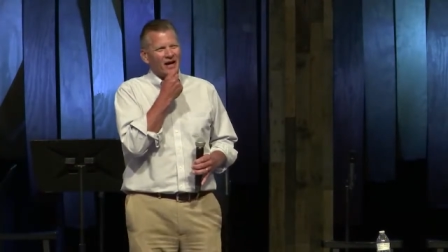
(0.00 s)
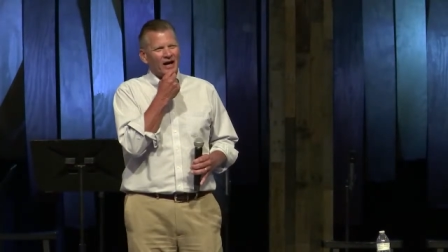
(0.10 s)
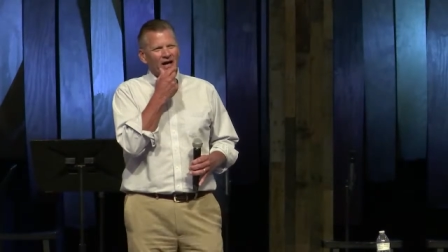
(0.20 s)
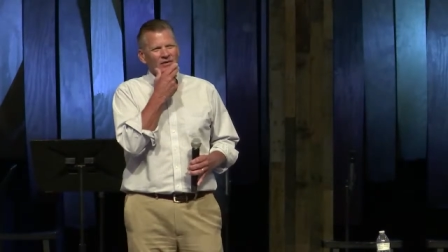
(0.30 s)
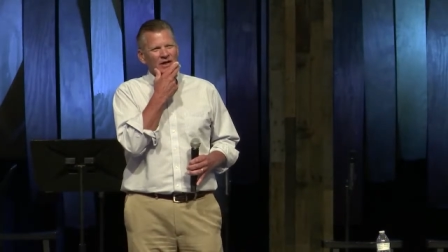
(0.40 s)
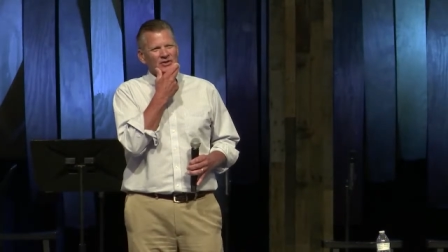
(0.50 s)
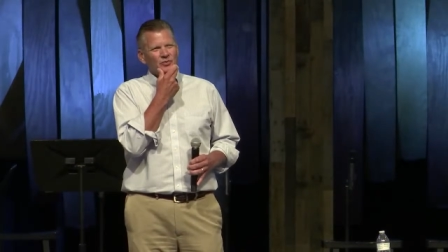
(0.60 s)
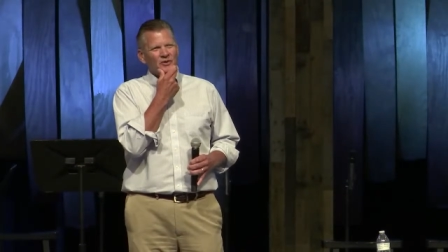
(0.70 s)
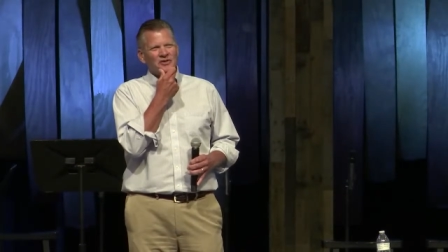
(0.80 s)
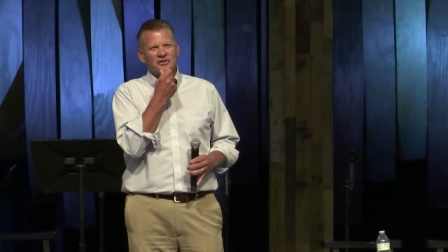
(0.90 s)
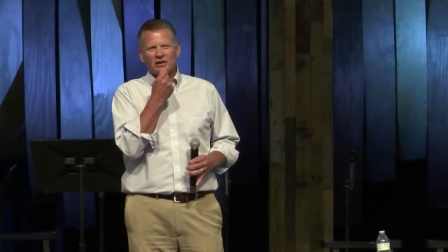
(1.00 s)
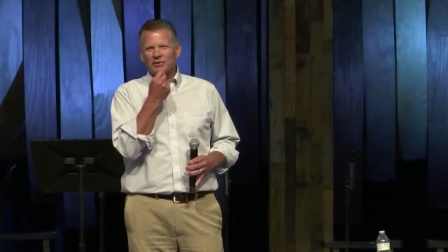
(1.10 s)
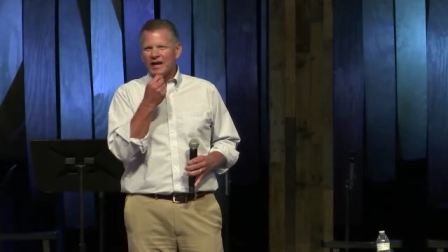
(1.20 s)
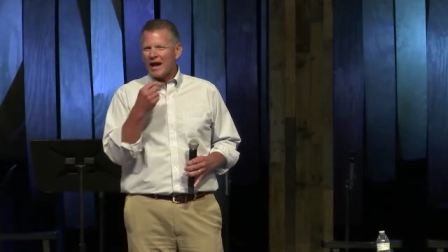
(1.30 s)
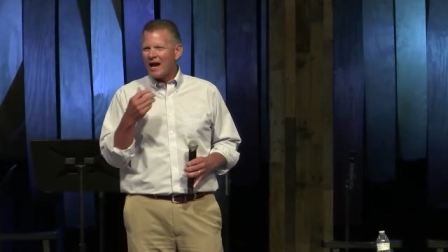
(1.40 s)
I just wanted to share with
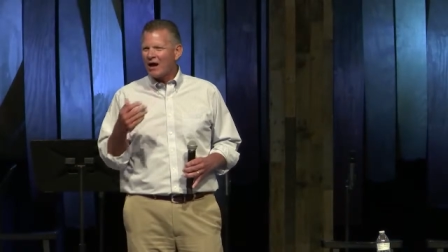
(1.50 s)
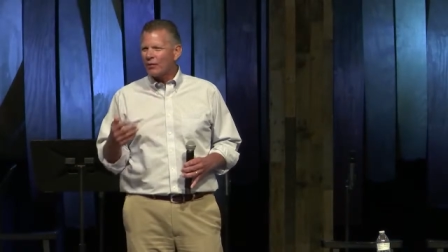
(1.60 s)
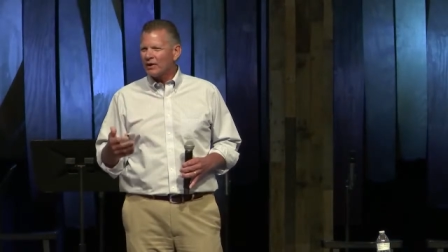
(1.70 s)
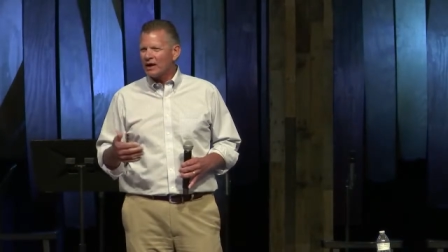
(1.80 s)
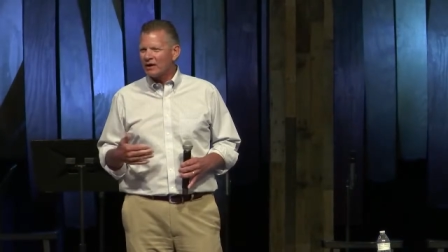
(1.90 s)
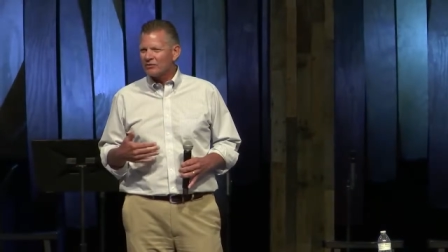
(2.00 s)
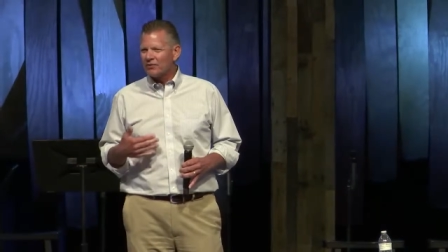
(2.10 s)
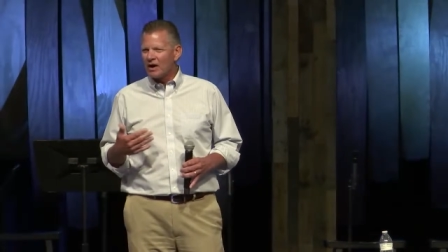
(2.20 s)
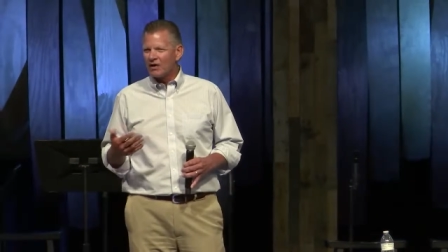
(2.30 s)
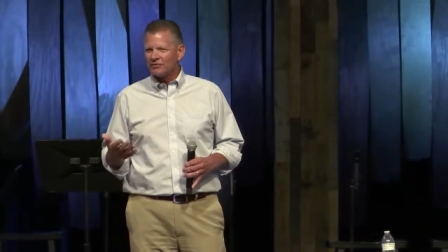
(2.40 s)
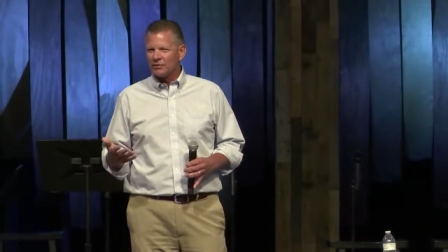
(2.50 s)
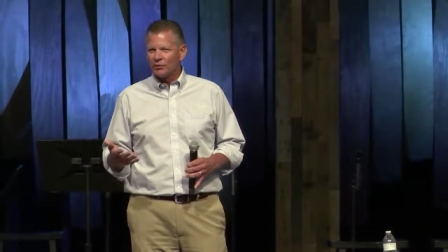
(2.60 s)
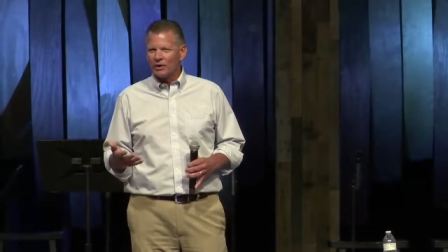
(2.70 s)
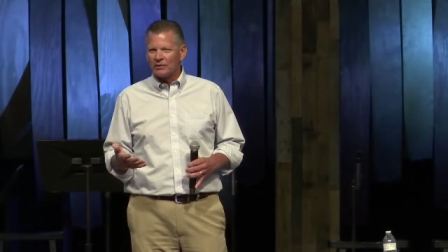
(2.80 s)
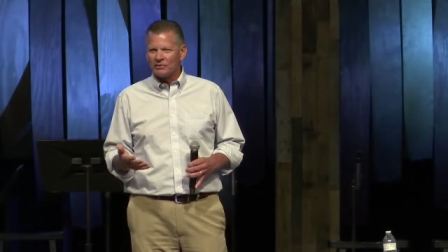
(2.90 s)
you how I got involved in
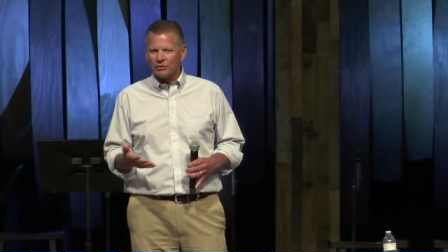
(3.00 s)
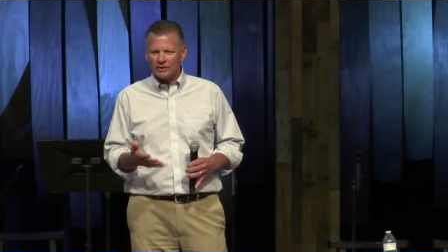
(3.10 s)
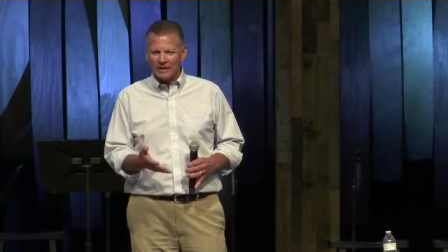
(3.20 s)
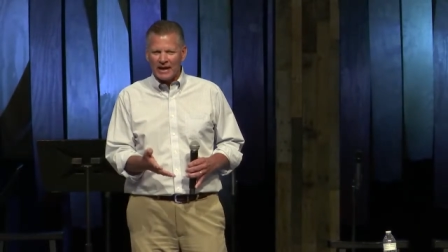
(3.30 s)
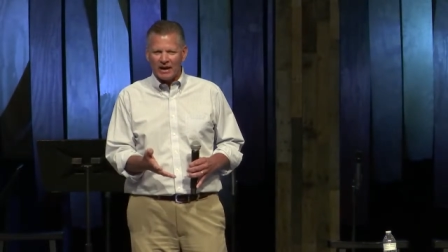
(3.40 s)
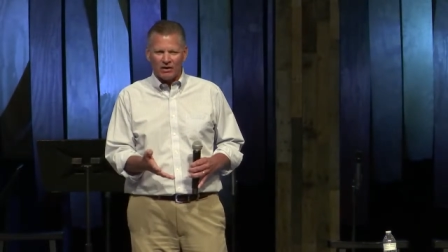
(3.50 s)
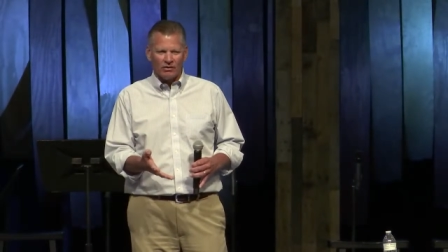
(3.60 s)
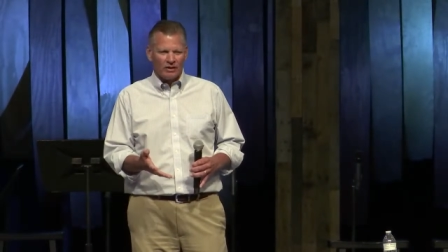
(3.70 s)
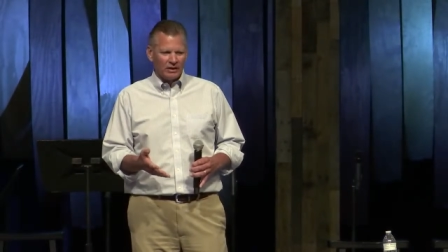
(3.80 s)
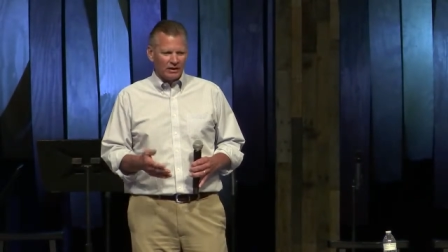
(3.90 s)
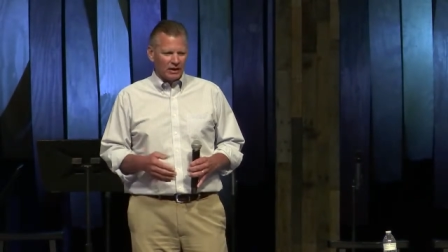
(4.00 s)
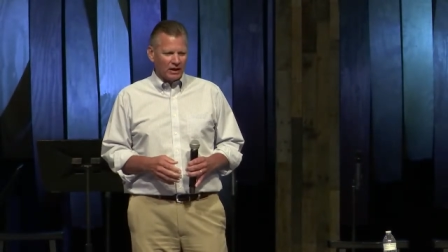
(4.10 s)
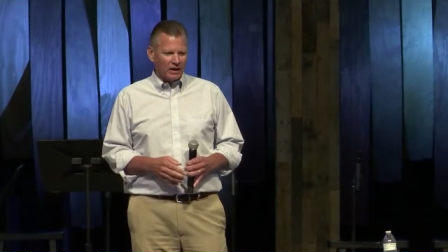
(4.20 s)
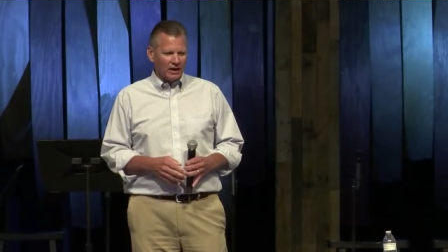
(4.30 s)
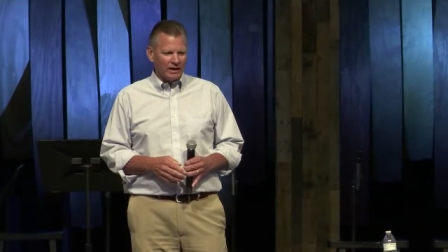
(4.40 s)
what I'm doing now
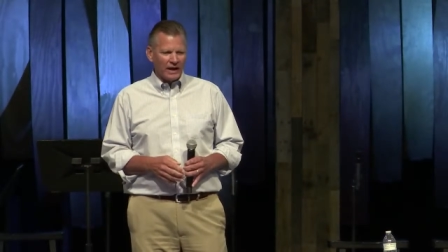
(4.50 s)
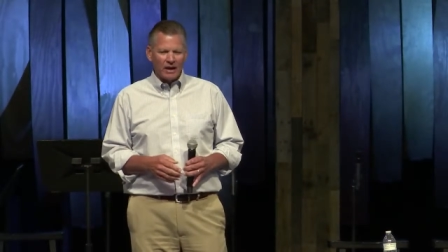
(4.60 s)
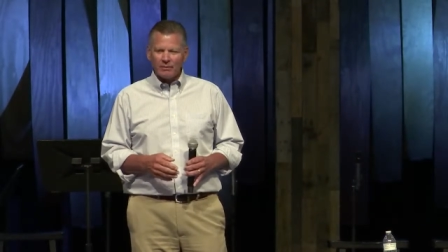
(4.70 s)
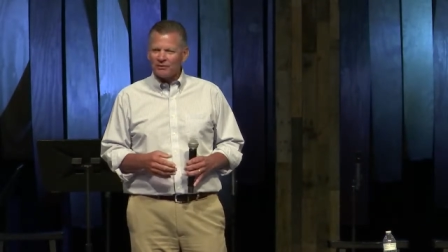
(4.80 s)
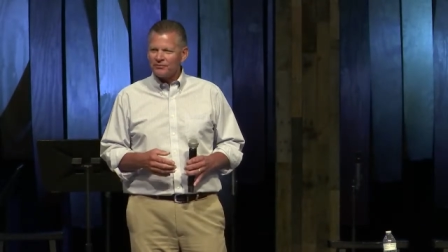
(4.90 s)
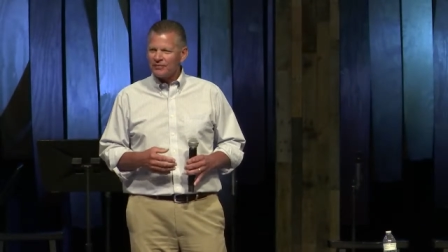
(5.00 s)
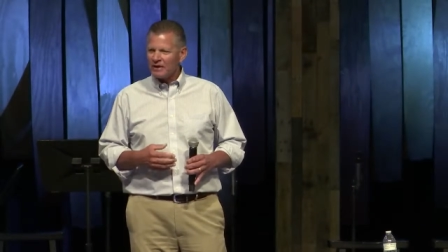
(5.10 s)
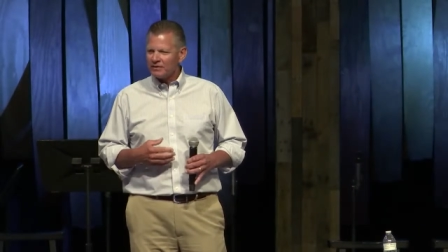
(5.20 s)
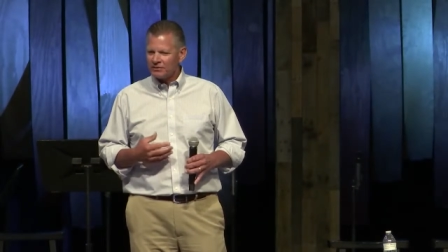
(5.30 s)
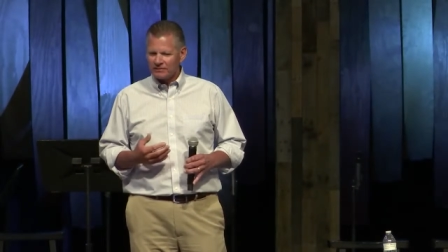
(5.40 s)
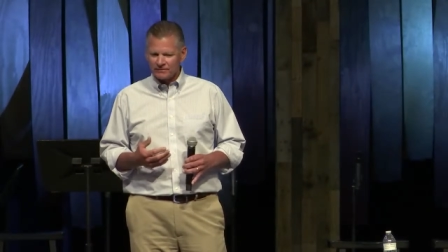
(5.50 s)
and how my faith